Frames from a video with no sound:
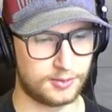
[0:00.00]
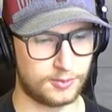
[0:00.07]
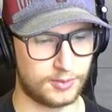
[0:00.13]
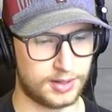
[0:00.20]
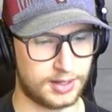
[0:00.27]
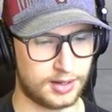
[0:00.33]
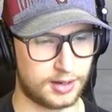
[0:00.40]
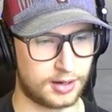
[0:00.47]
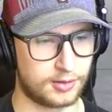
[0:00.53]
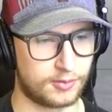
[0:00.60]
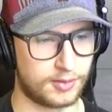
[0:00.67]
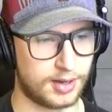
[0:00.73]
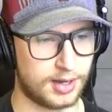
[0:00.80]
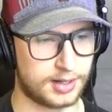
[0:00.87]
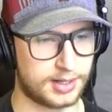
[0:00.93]
We are
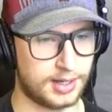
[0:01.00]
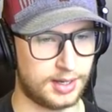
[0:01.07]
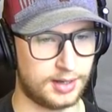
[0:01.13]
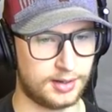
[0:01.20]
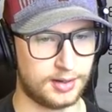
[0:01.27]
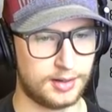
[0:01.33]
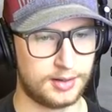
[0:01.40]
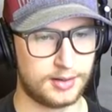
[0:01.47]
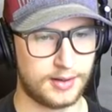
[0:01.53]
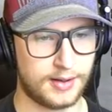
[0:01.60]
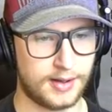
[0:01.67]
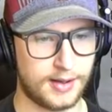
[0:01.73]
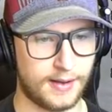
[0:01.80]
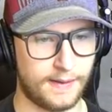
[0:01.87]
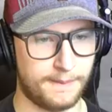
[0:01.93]
rocking
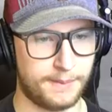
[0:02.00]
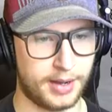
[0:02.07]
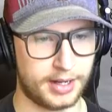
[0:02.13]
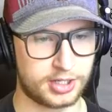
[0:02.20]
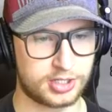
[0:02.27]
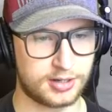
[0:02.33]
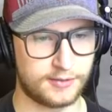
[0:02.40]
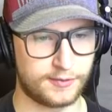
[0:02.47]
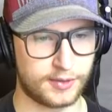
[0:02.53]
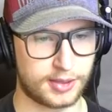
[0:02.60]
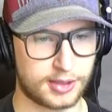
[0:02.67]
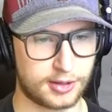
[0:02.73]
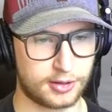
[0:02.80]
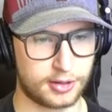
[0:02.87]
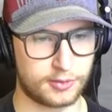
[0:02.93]
a bunch of
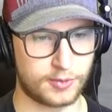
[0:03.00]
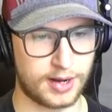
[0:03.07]
third